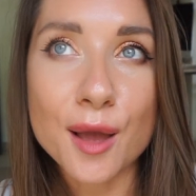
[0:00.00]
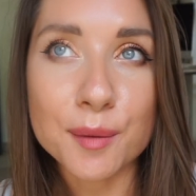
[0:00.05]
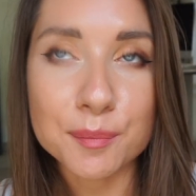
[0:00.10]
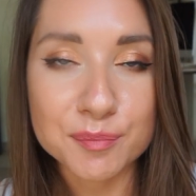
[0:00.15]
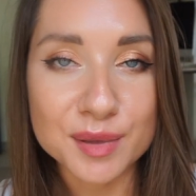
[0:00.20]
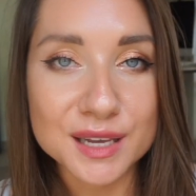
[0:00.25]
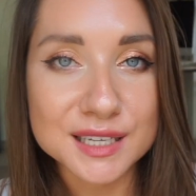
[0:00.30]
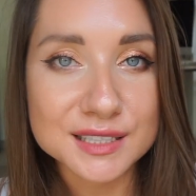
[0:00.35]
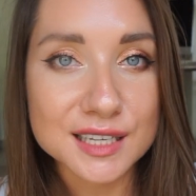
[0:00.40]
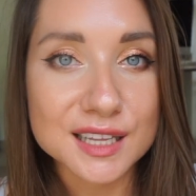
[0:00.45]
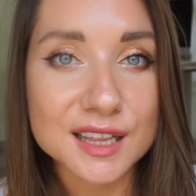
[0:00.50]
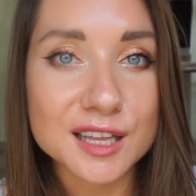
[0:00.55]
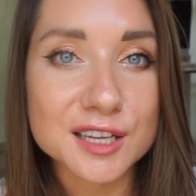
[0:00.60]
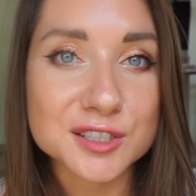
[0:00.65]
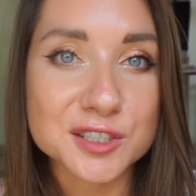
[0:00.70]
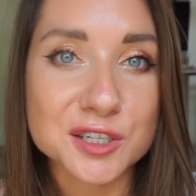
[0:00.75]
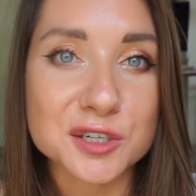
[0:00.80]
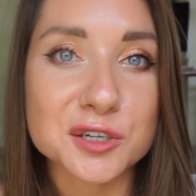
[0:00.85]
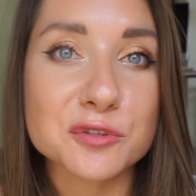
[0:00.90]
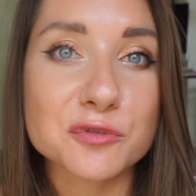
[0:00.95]
Basically, I
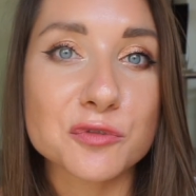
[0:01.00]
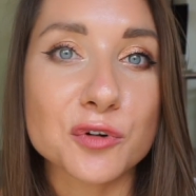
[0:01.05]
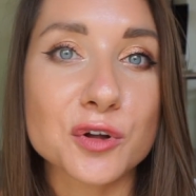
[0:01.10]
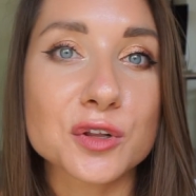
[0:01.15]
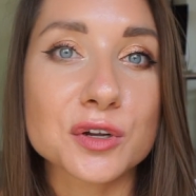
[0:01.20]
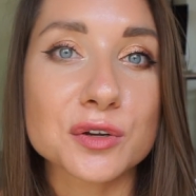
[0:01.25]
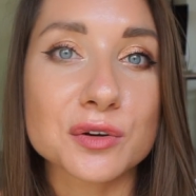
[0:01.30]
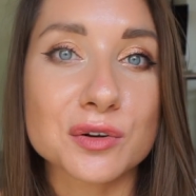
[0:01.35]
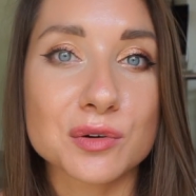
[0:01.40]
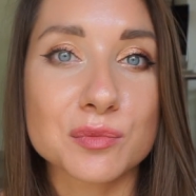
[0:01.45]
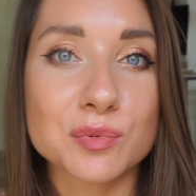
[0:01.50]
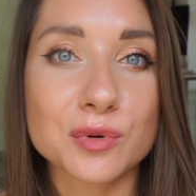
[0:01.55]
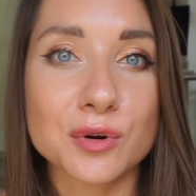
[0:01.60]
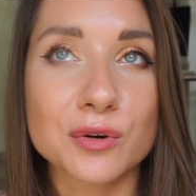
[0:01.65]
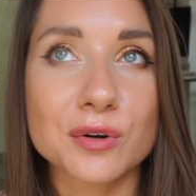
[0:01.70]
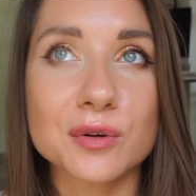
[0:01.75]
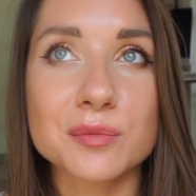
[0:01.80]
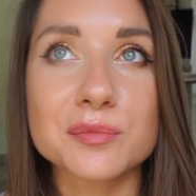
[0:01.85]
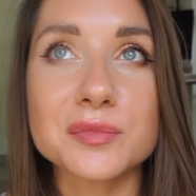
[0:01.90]
started following her program